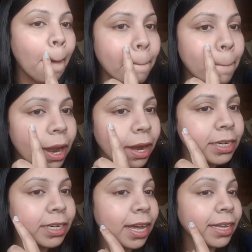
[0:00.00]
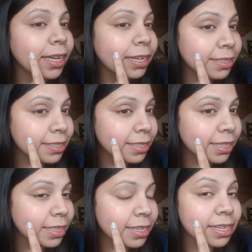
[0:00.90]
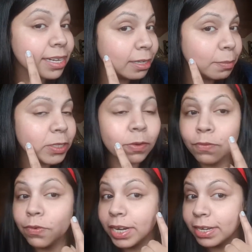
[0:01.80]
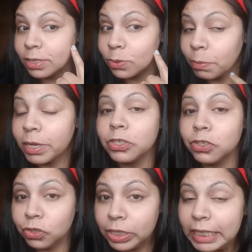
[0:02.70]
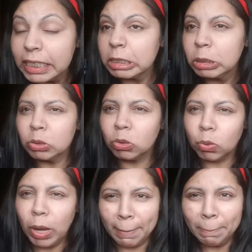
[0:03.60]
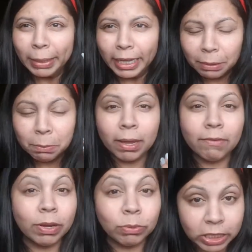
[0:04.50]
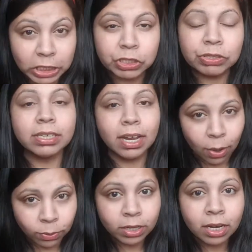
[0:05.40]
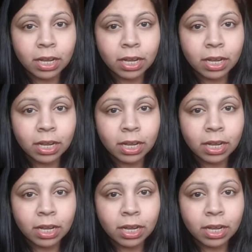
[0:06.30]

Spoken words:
but I can see there's a little bit of redness on my cheeks, so I'm playing my foundation down.